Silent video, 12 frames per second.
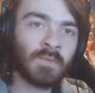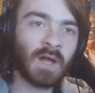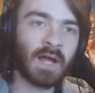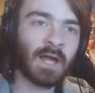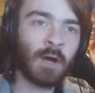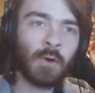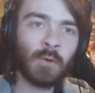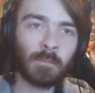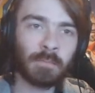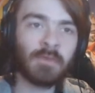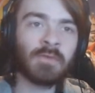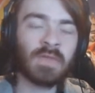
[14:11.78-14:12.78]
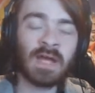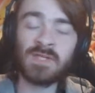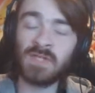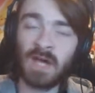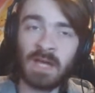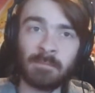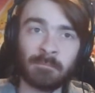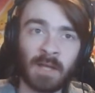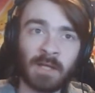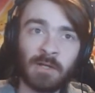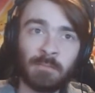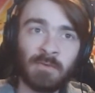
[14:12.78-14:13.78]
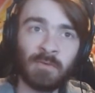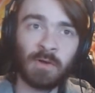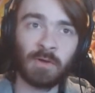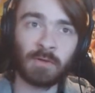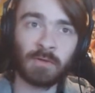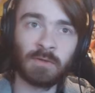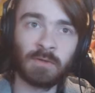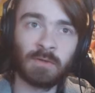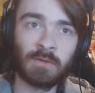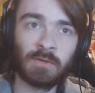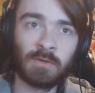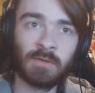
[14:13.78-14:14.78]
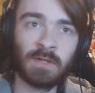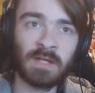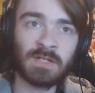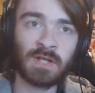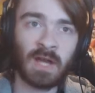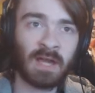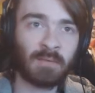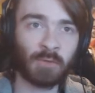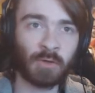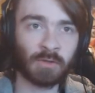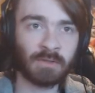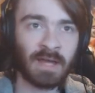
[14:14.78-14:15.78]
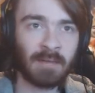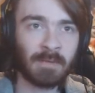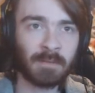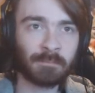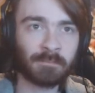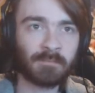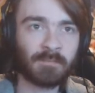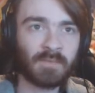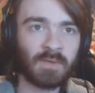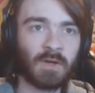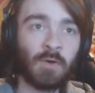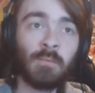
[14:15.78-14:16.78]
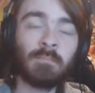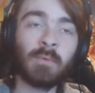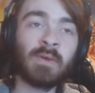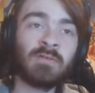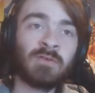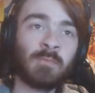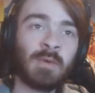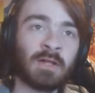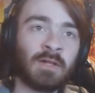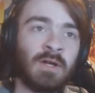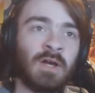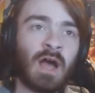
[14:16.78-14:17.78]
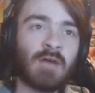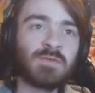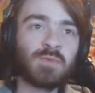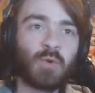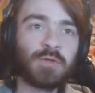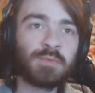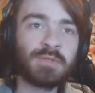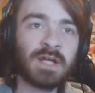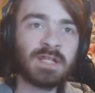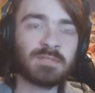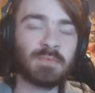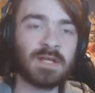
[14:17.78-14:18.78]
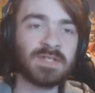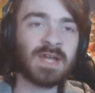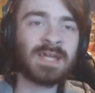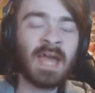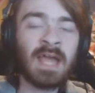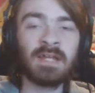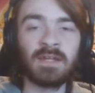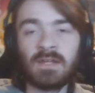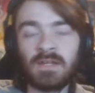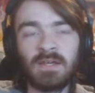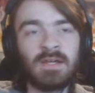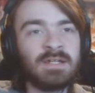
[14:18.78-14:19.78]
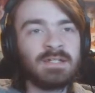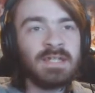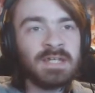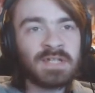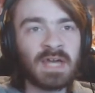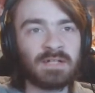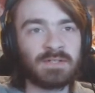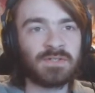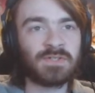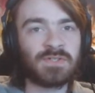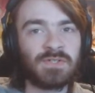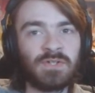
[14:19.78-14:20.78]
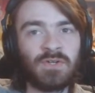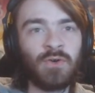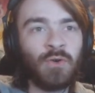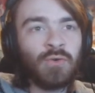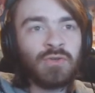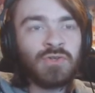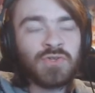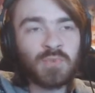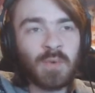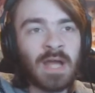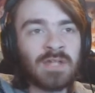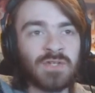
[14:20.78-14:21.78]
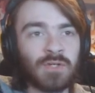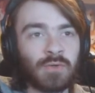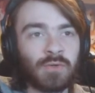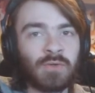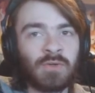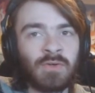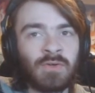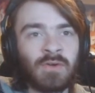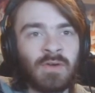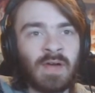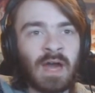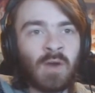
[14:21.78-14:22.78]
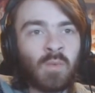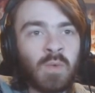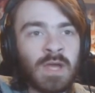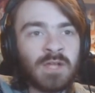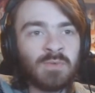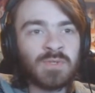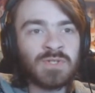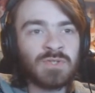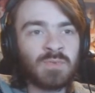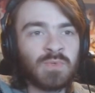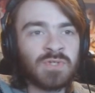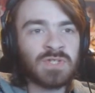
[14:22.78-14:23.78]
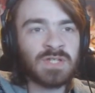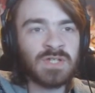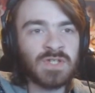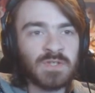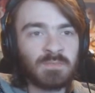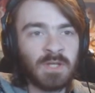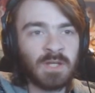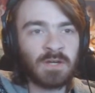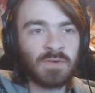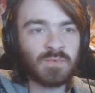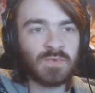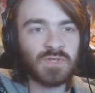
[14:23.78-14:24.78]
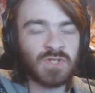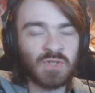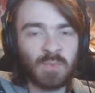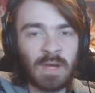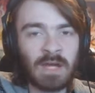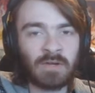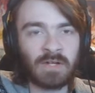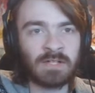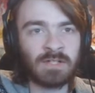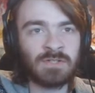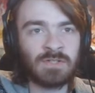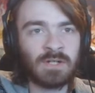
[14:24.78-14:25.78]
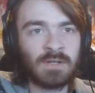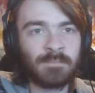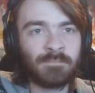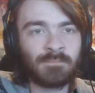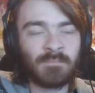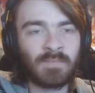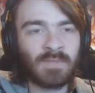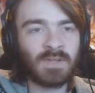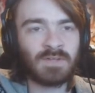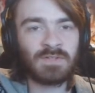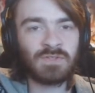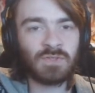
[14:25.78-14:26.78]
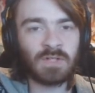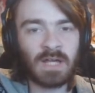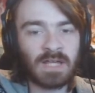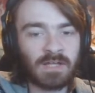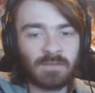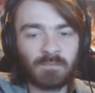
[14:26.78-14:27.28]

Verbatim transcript: I hope that is an item. I could be wrong. It is. I am wrong. Damn it. Oh, but we have enough map. I have sworn to protect this place. Again! Details! Who did you swear to? How weird was was this, you know, swearing? Did, did you, like,